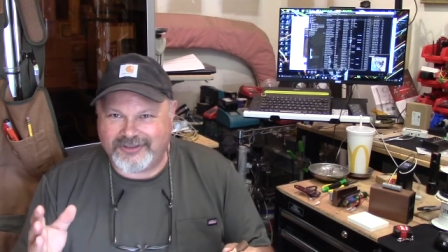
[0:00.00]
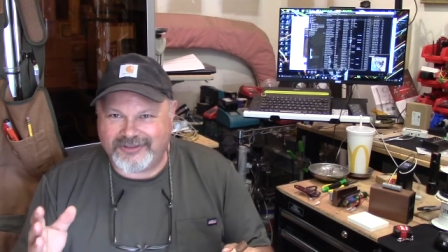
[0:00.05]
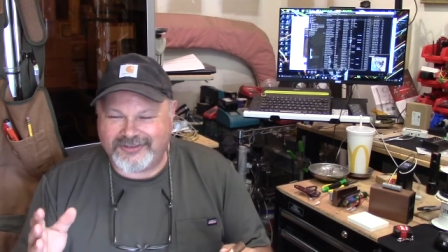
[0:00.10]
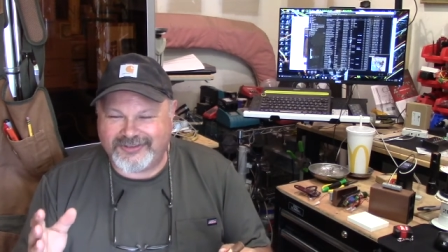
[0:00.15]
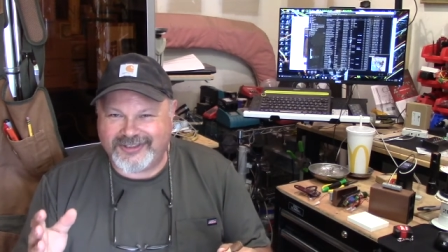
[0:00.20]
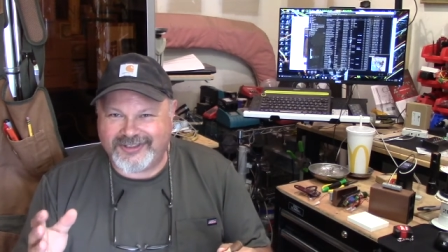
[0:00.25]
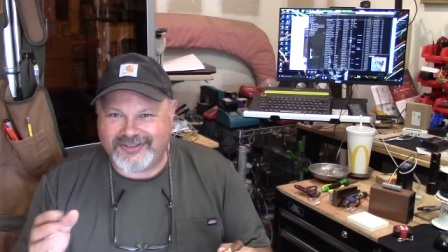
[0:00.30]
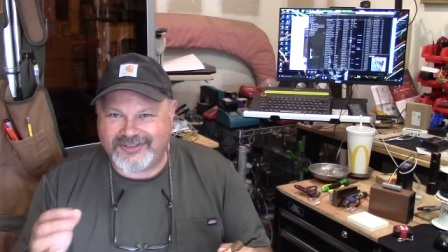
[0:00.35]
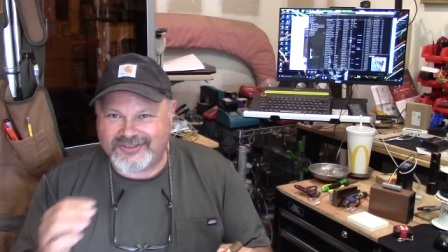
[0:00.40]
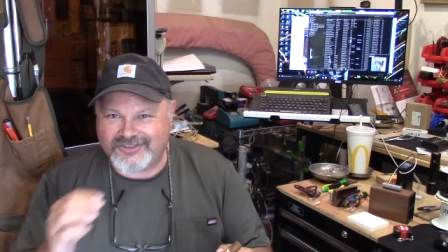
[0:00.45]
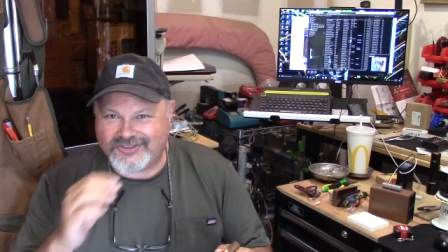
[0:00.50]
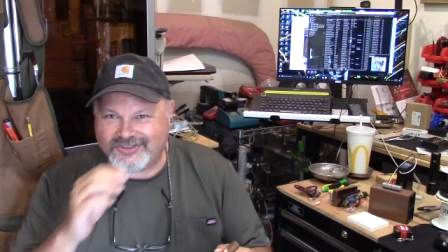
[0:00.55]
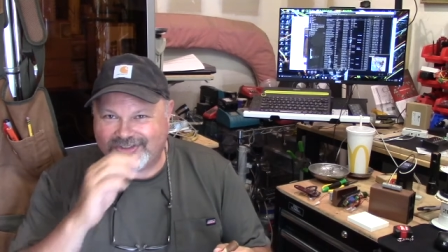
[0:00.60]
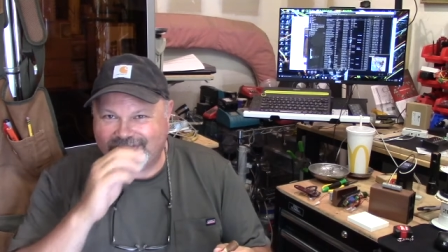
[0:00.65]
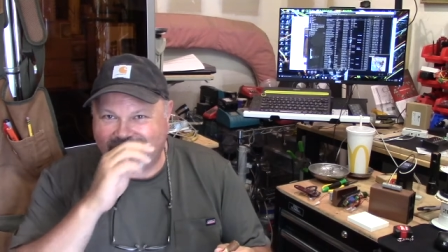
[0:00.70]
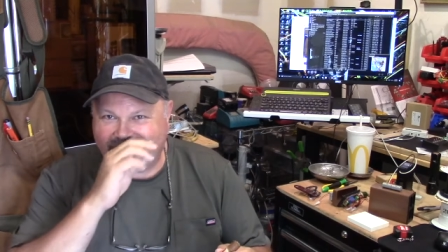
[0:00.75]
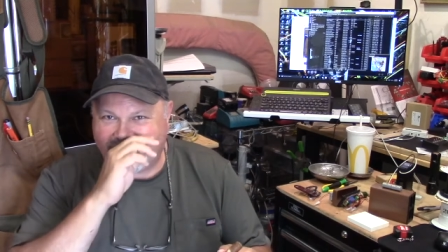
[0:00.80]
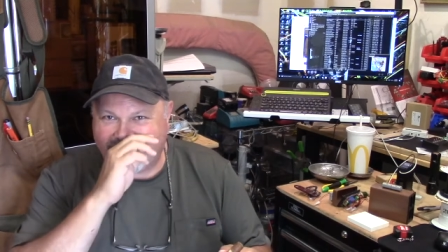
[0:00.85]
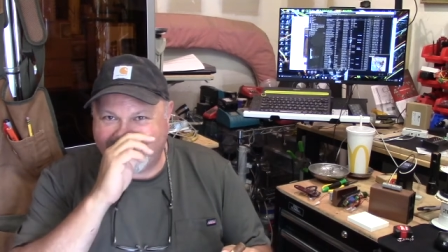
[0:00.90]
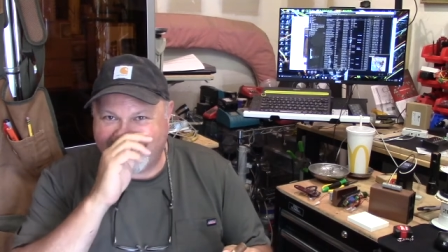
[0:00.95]
lit the
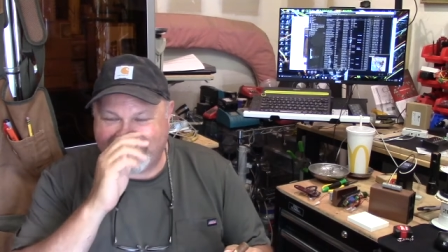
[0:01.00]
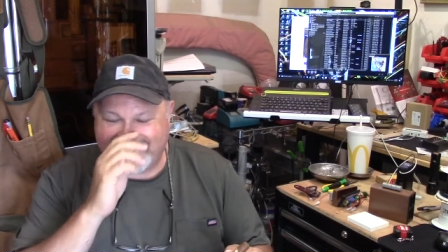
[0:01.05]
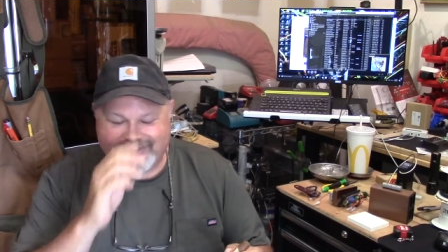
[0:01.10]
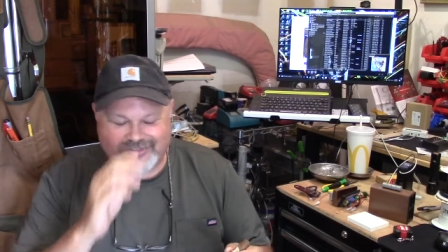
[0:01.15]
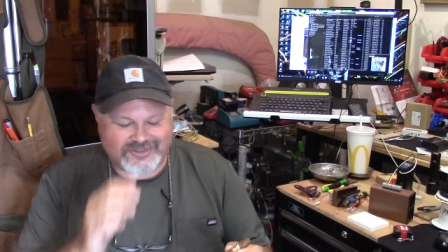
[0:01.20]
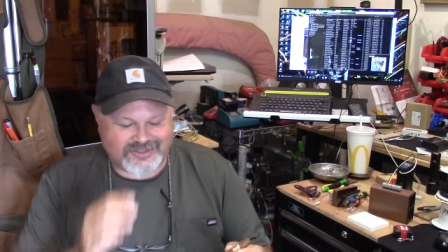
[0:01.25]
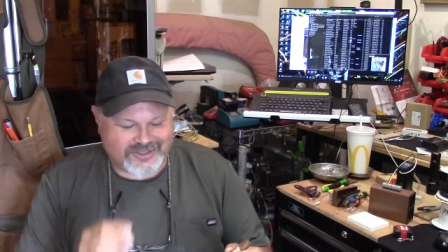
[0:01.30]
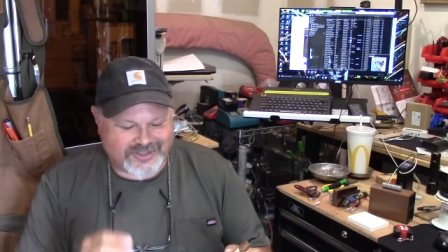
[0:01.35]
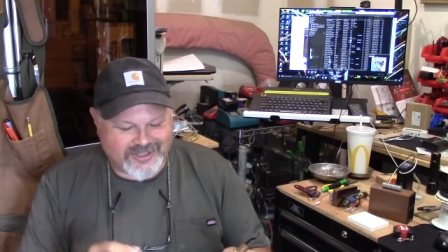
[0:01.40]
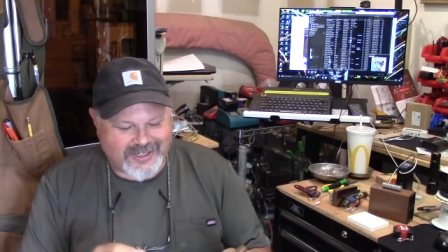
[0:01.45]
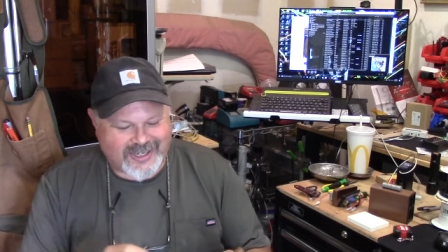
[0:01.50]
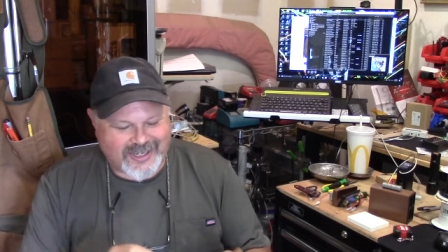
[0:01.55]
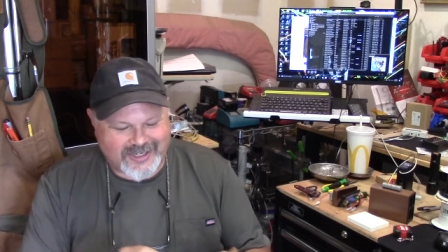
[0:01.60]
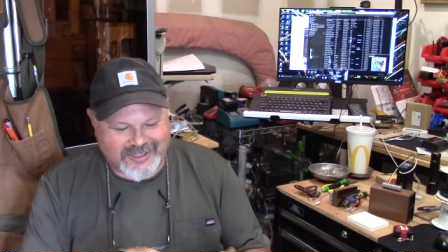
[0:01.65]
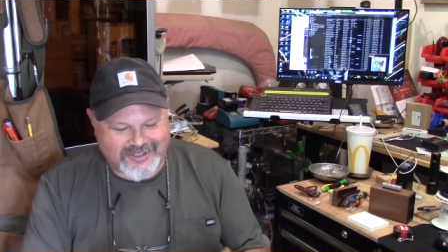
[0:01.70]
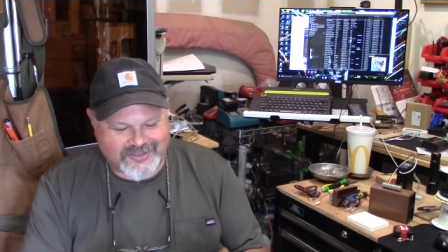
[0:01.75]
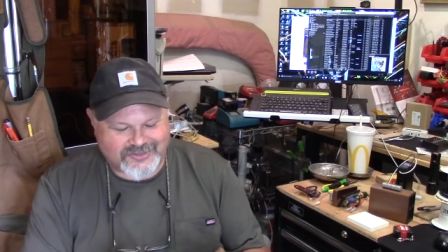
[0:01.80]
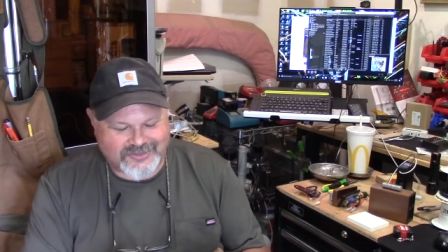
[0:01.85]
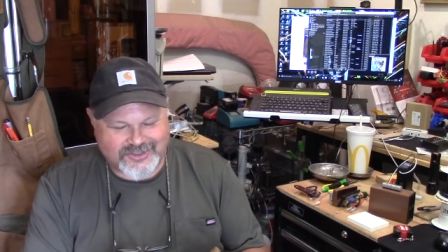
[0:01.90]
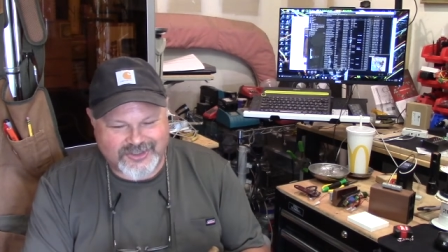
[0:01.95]
cigar, is that it had a
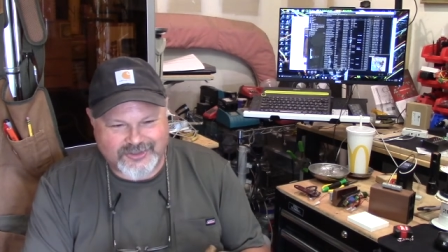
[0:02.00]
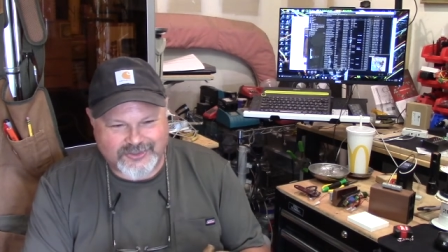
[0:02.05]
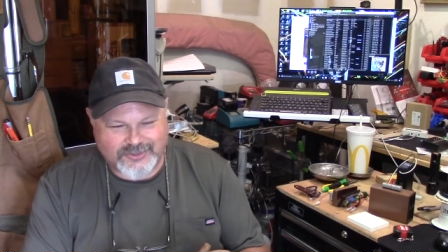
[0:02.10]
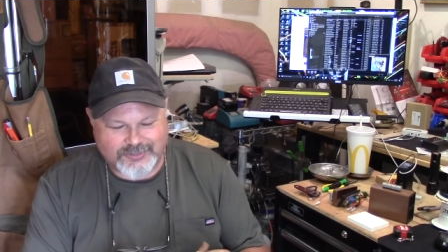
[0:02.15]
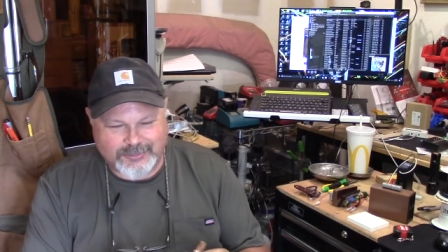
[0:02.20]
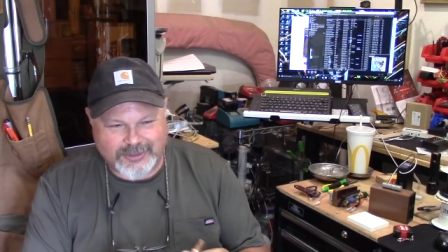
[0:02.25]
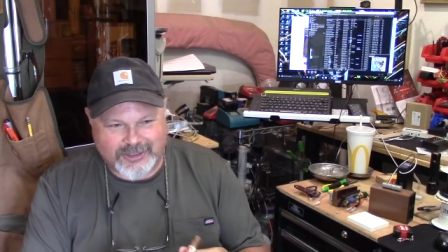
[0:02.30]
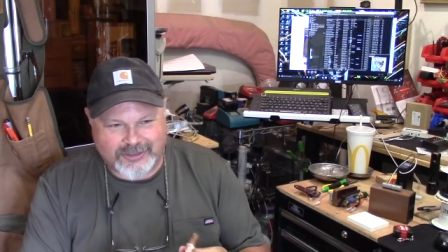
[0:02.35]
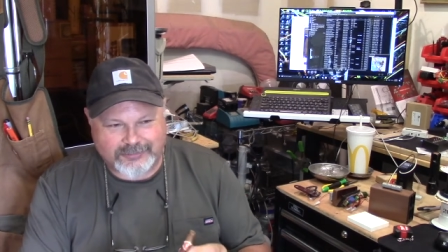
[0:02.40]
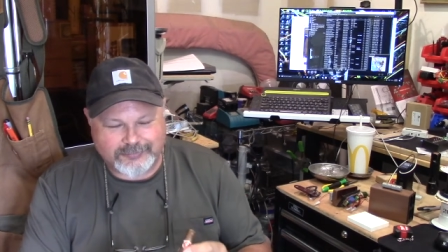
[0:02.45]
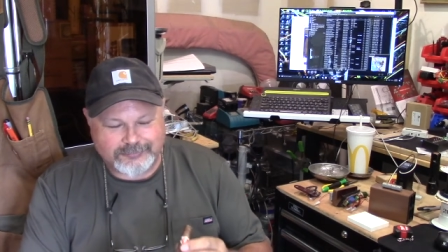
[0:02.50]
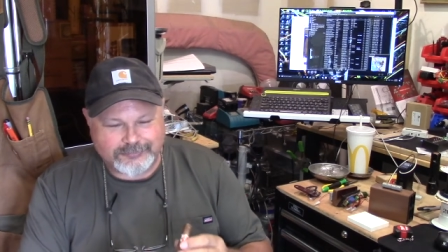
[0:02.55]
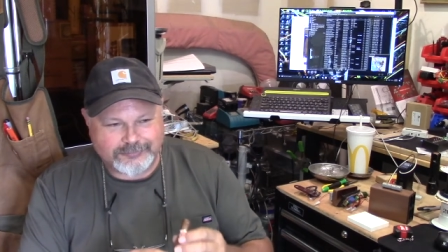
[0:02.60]
casino smell.